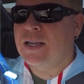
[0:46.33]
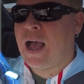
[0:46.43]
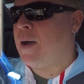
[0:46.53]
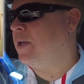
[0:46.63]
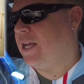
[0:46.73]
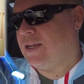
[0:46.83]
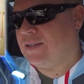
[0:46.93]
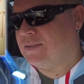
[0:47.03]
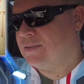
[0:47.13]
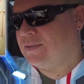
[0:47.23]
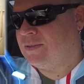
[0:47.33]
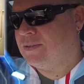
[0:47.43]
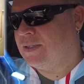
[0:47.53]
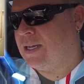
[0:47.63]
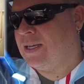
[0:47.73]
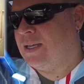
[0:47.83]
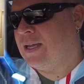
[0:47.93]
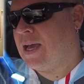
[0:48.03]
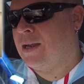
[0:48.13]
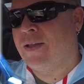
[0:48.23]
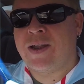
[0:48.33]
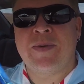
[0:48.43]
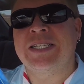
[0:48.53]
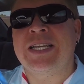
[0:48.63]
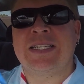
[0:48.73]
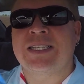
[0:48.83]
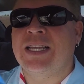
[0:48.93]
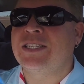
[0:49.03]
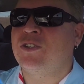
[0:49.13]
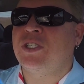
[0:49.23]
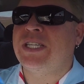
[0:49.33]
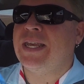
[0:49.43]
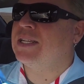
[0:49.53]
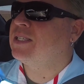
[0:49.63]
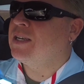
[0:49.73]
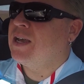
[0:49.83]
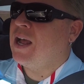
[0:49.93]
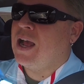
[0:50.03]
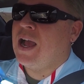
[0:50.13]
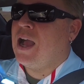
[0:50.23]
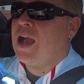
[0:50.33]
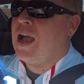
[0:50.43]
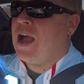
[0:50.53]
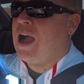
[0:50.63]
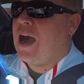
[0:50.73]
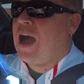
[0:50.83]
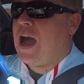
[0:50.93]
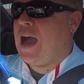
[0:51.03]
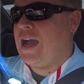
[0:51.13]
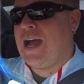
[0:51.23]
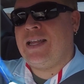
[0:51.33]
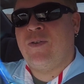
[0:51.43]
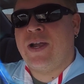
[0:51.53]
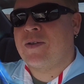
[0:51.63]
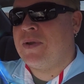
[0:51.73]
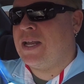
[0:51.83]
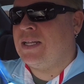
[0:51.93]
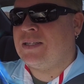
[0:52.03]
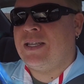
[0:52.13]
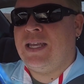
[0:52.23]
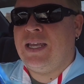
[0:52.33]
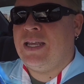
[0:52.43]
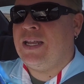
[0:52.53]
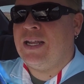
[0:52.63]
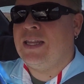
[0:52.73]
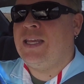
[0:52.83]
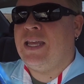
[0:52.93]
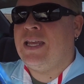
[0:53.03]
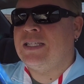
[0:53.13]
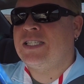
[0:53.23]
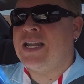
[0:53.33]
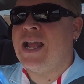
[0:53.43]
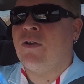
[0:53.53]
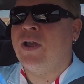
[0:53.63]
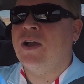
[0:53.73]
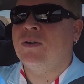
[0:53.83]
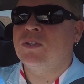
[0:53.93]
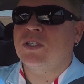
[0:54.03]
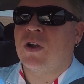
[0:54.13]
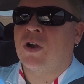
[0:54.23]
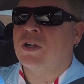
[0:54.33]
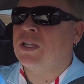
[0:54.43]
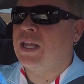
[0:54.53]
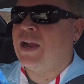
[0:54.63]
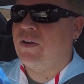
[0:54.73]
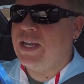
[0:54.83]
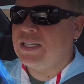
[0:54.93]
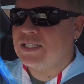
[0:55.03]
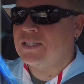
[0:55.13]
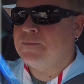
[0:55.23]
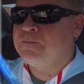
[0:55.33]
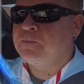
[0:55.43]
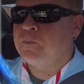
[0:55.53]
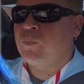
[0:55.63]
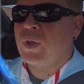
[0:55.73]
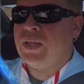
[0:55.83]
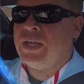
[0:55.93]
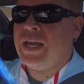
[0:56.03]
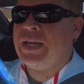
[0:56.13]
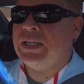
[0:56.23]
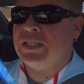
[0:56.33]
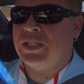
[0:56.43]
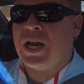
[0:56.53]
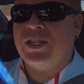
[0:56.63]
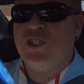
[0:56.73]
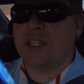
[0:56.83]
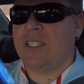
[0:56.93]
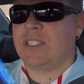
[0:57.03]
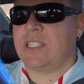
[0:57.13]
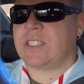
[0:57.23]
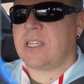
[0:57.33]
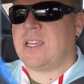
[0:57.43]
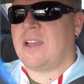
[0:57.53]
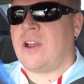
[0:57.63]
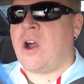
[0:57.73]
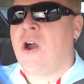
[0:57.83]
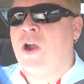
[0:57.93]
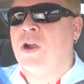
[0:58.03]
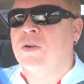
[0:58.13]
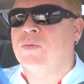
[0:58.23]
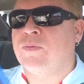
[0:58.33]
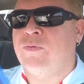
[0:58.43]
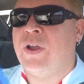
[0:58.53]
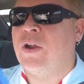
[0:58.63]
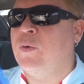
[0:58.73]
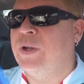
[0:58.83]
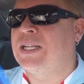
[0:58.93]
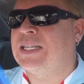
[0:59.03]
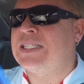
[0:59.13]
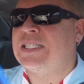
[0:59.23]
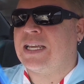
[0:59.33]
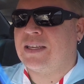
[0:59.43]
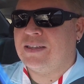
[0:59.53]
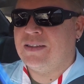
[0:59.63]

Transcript: comedy. I don't know if that'll make sense unless you see it. I highly recommend it. The scenarios are hilarious. The discussions are very realistic,